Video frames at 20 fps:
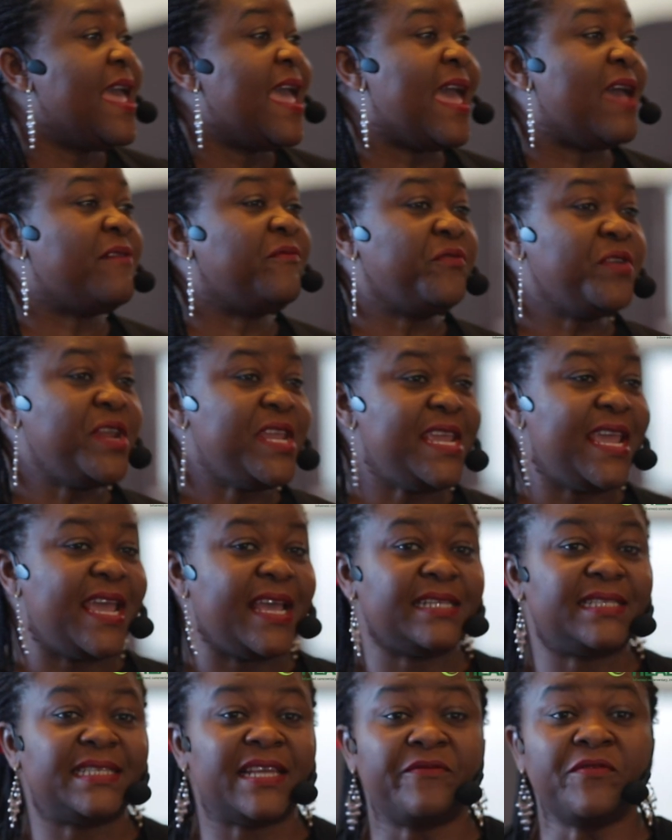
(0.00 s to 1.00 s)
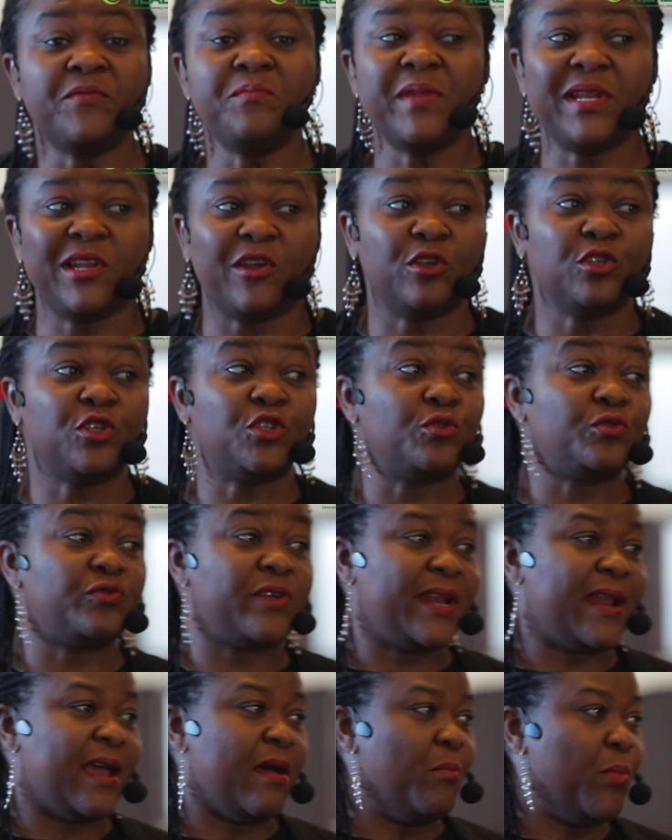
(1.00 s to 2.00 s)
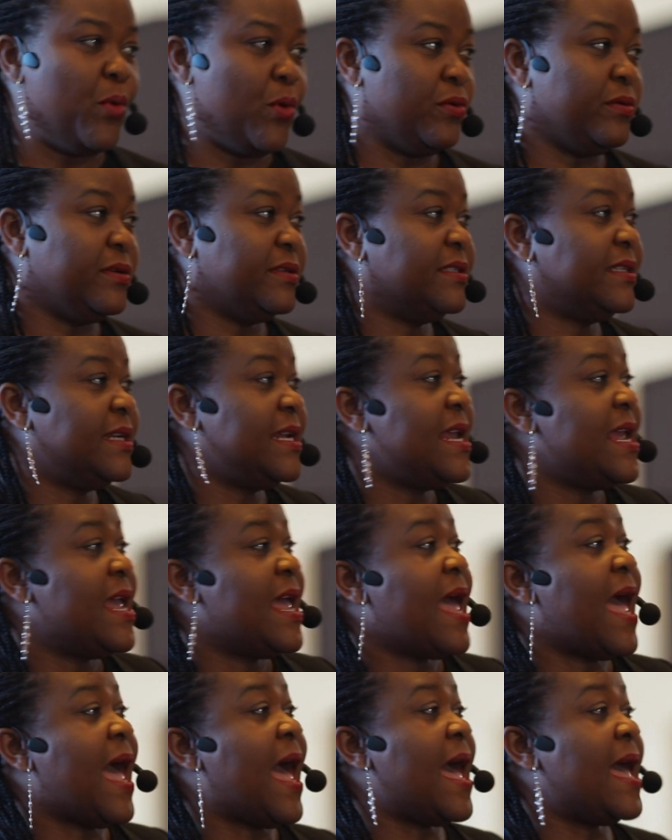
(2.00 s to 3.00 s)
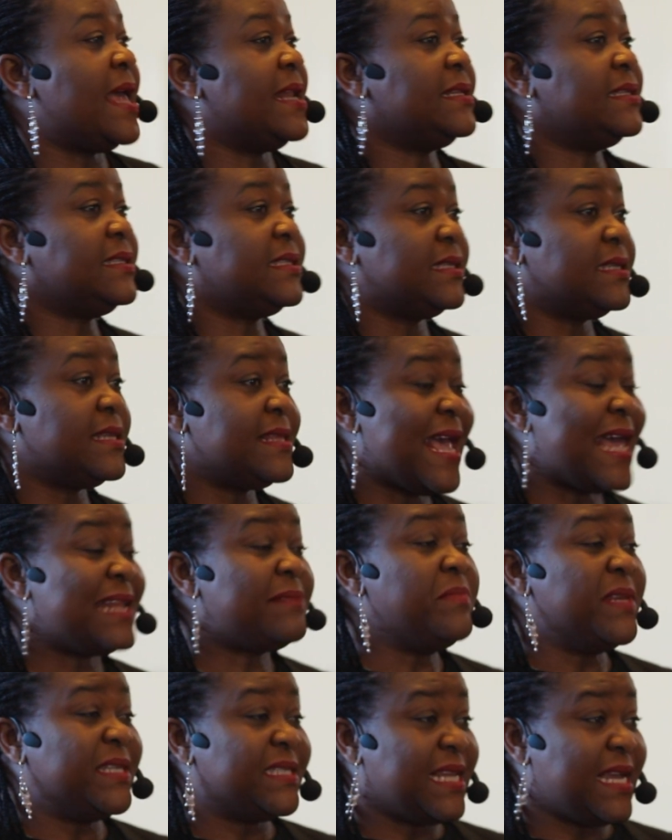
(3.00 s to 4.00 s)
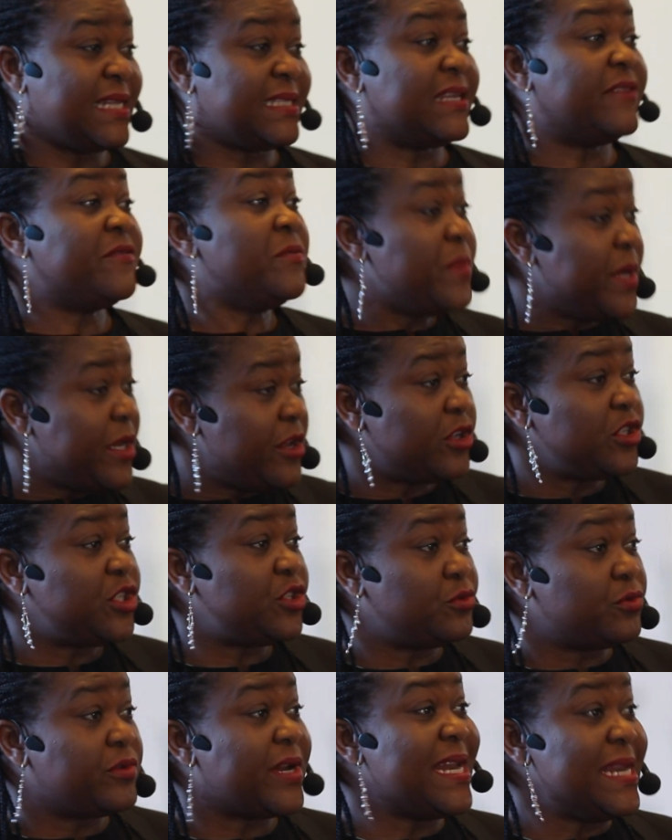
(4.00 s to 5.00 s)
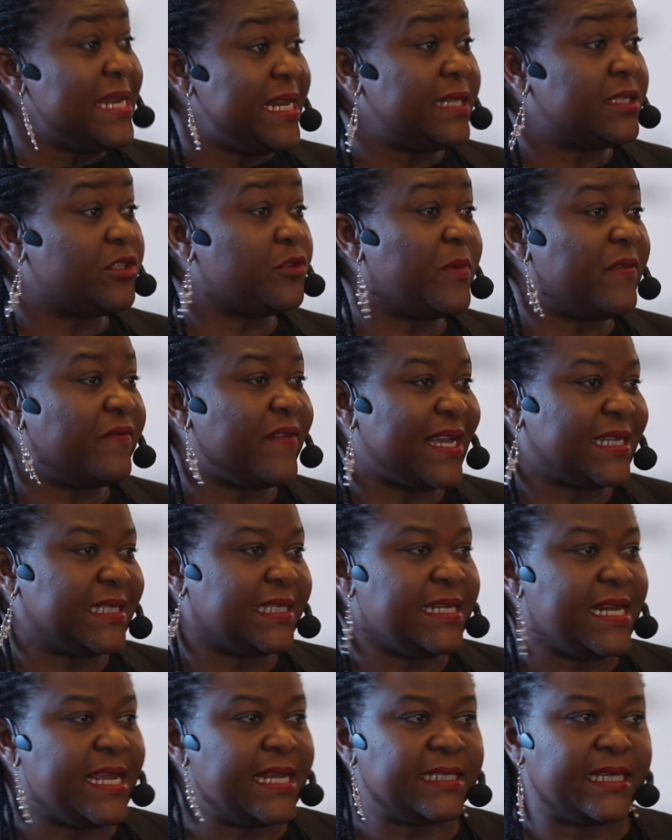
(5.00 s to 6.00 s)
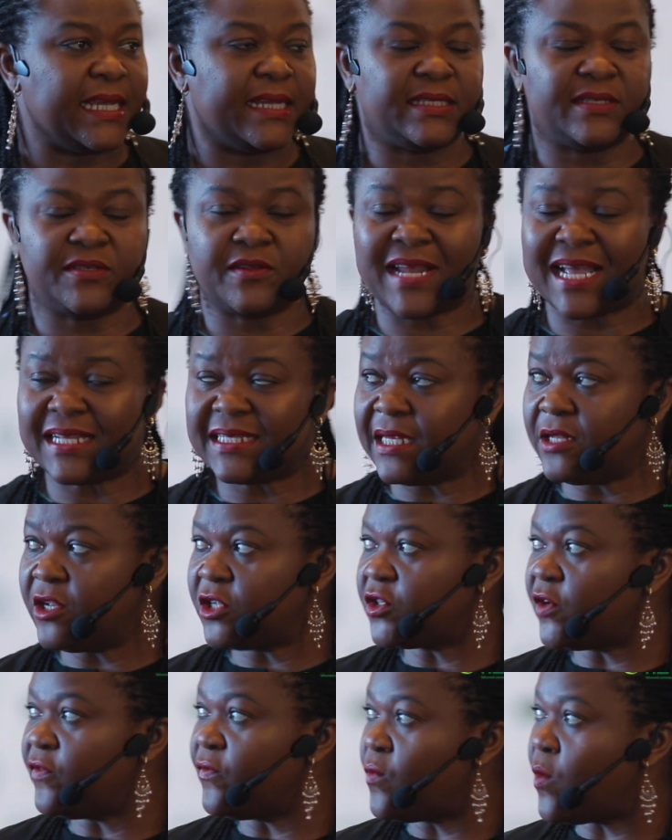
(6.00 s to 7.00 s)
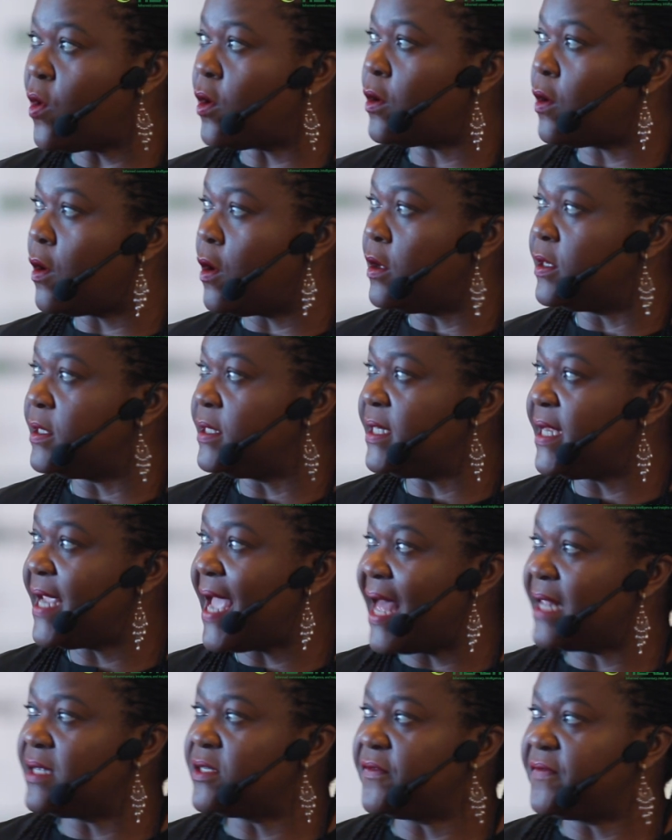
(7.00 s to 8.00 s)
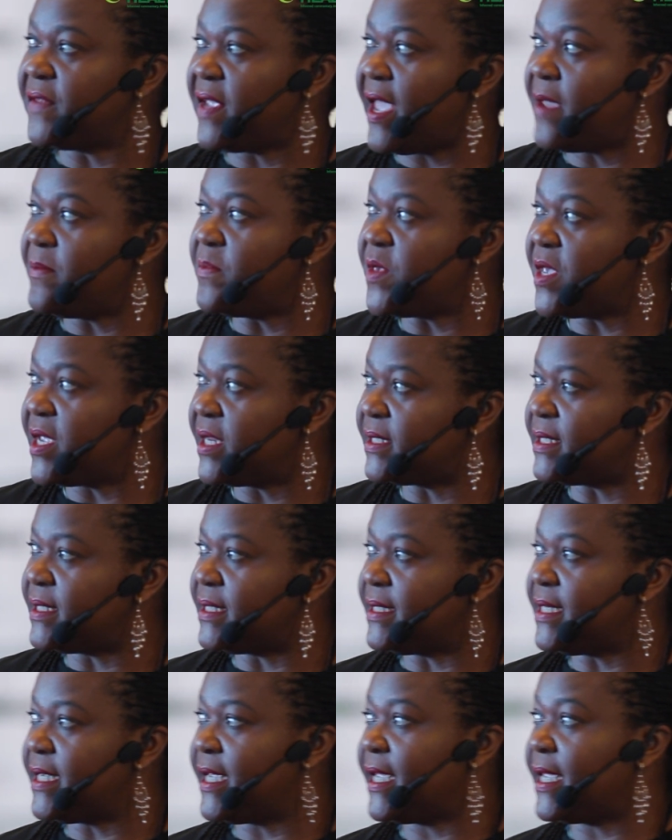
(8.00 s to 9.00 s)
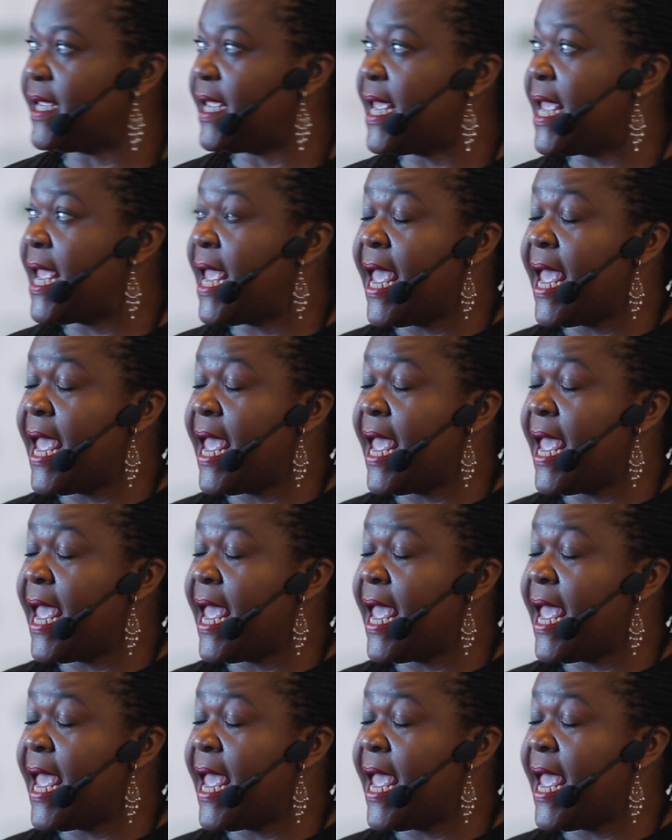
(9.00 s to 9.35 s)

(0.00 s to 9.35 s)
Every year, 7 million children are born. And that means that 7 million children need to be vaccinated. So that's a lot of work on the hands of the NPHCDA.